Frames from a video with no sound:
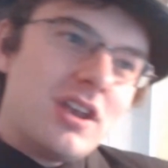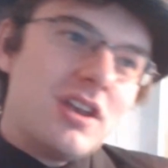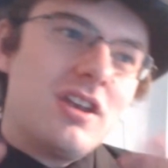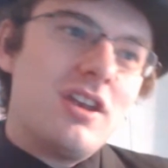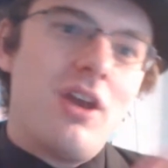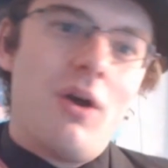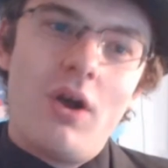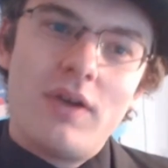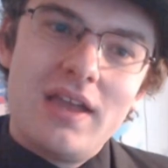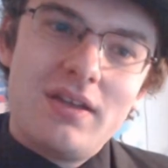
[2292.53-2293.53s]
no.
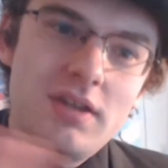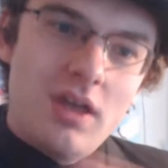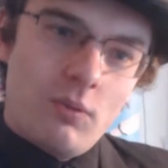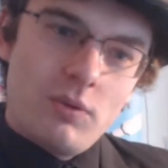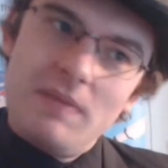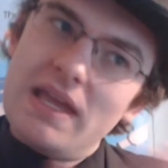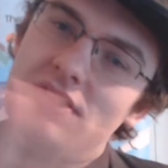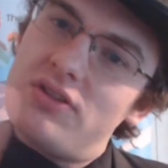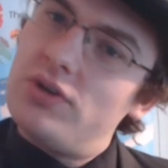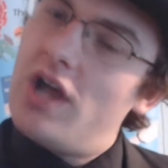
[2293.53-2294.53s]
Okay, and we're making this
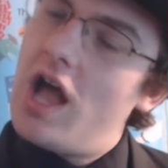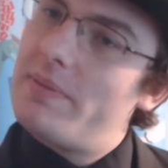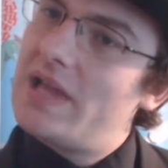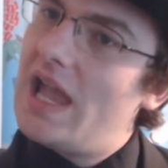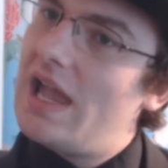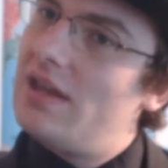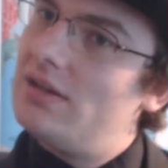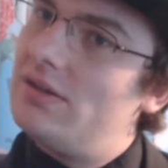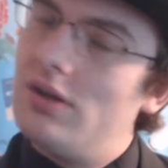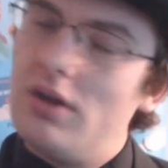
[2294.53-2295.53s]
too complicated,
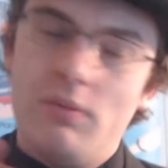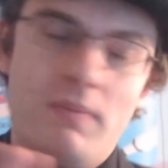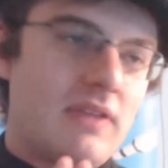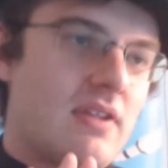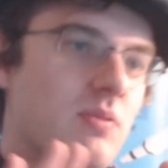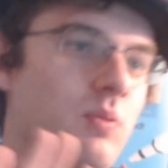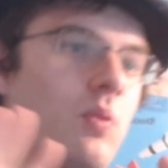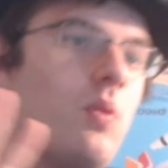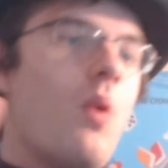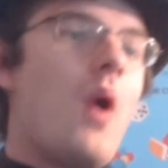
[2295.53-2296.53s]
making this
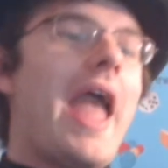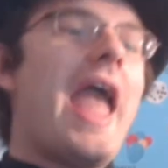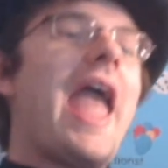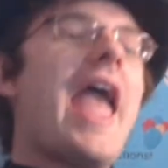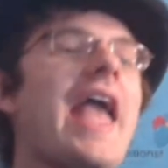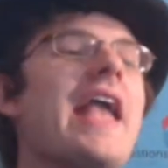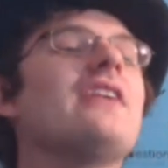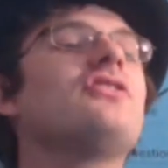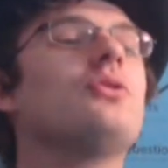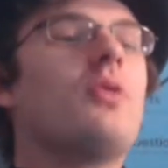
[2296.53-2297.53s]
way
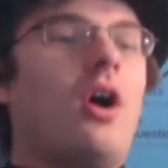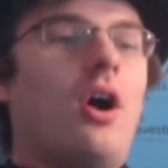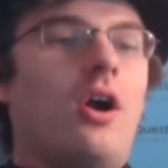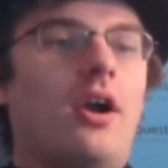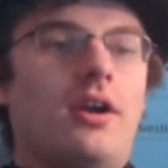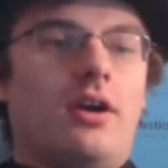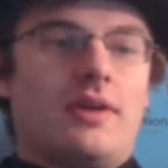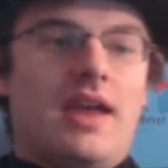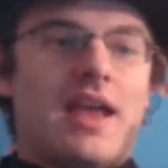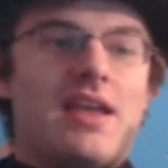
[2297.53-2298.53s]
too hard,
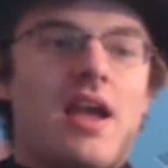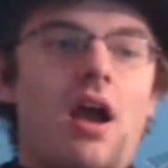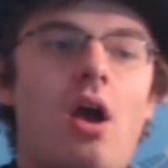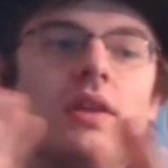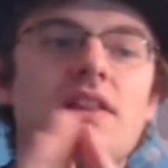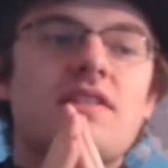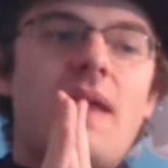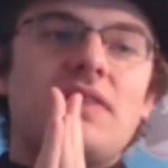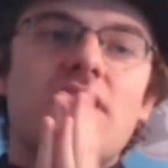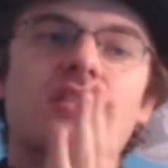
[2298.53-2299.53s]
okay? Let's
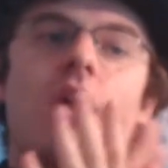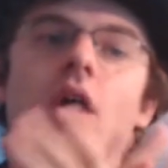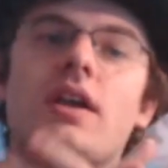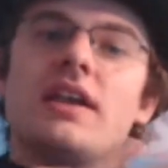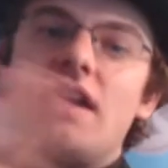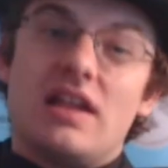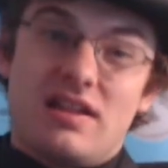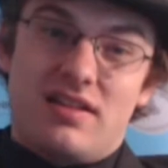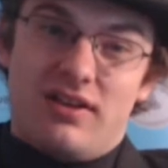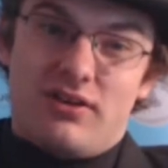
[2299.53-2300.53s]
make this
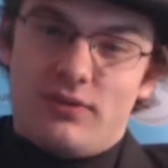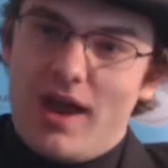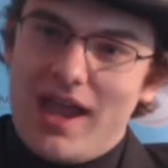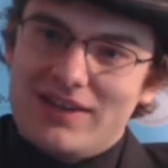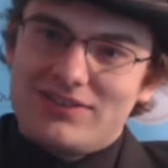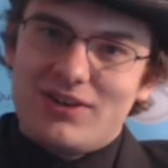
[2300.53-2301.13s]
easier, right?